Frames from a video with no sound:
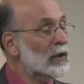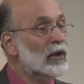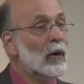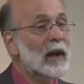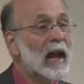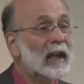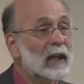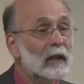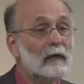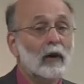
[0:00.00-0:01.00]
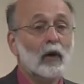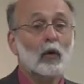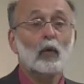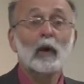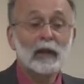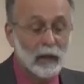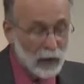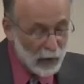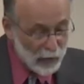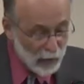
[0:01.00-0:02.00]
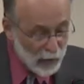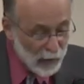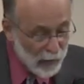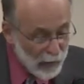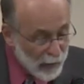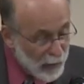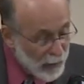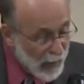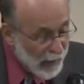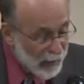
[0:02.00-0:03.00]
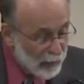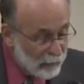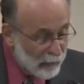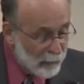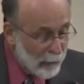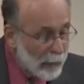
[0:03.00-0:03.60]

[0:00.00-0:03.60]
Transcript: to a negative with another negative.